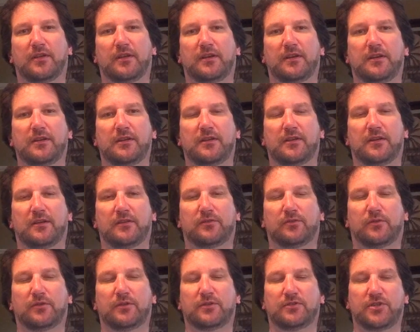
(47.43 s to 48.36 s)
and the
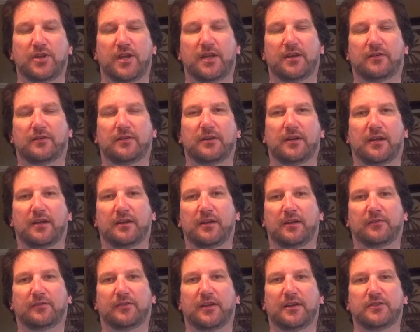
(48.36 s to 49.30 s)
toward the channel, and on
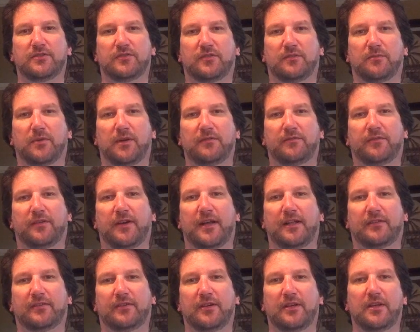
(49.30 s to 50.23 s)
the outside edges of the mud
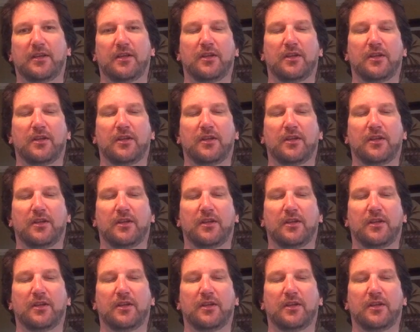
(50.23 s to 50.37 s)
flats